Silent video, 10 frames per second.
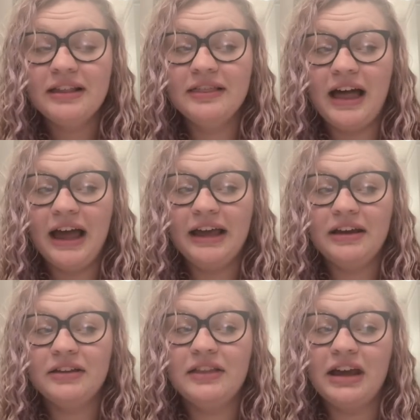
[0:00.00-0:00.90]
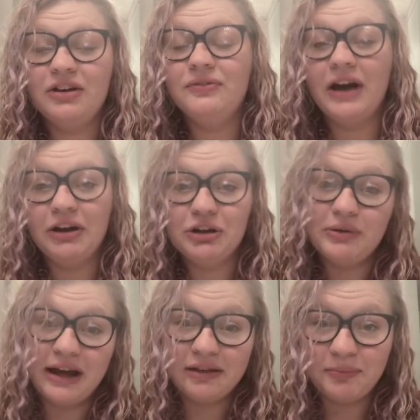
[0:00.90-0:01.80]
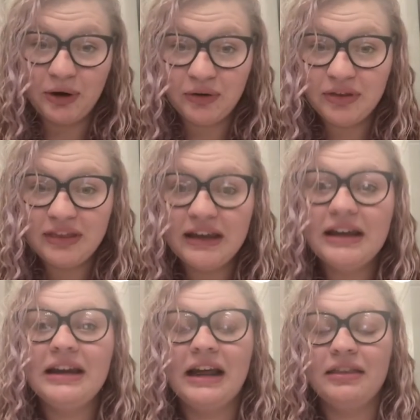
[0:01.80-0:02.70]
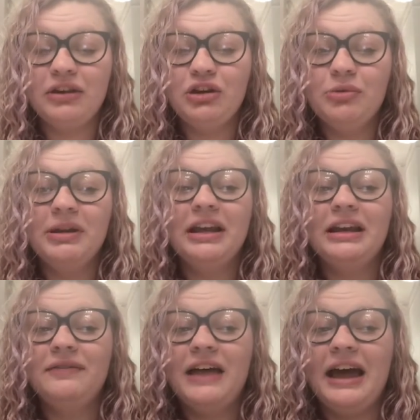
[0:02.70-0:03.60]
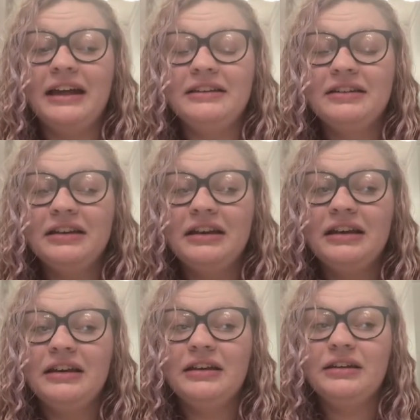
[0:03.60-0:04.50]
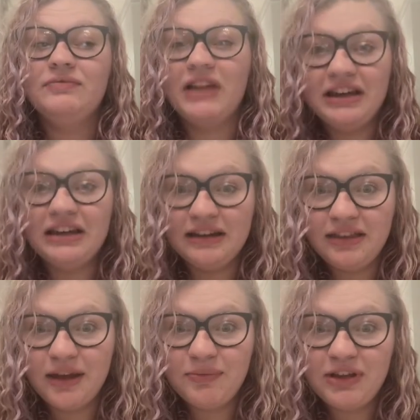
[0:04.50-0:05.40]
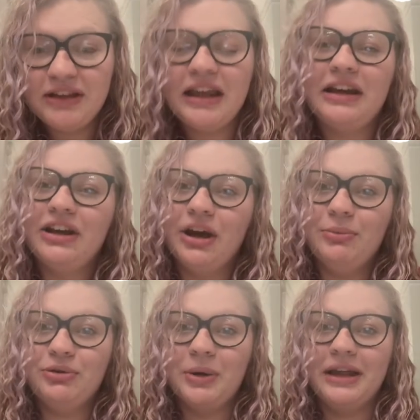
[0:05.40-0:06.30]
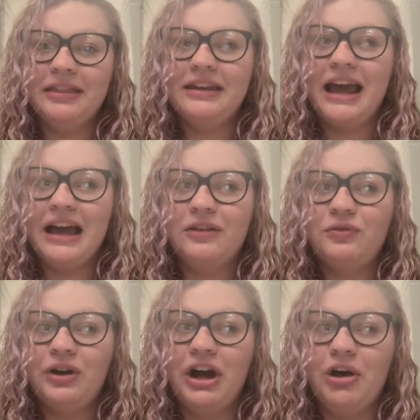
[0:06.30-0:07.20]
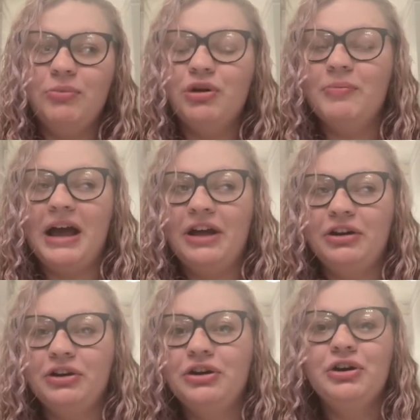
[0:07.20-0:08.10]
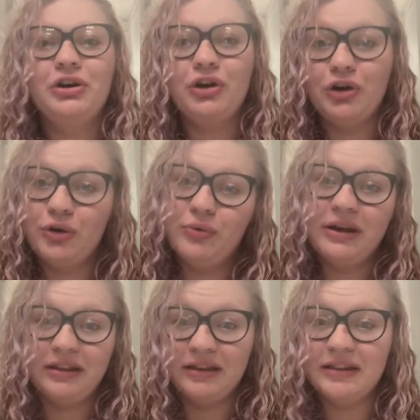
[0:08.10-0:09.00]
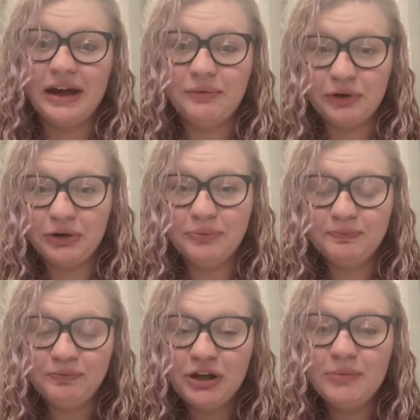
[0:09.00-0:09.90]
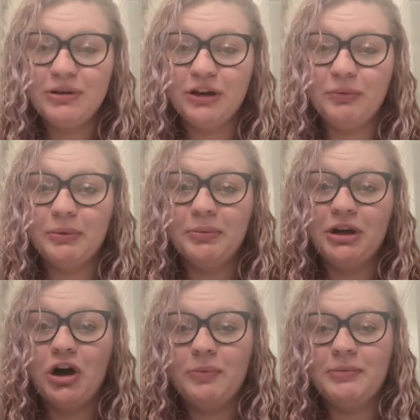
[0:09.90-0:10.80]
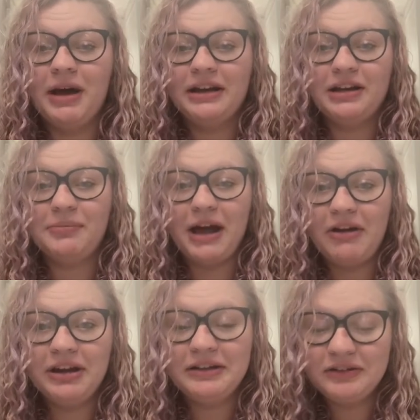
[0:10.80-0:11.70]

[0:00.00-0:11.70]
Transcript: like they are valued as a person and as a human and if that they need something, they can come to us and ask for help no matter who is in that room because we will be open-minded about it.